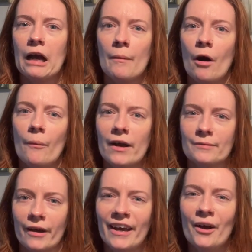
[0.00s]
come on, where's
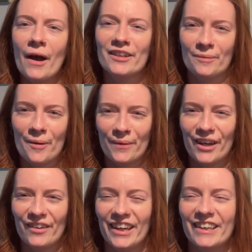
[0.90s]
my where's my
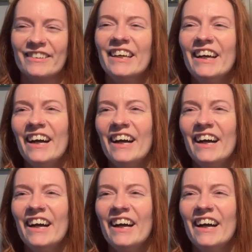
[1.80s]
period?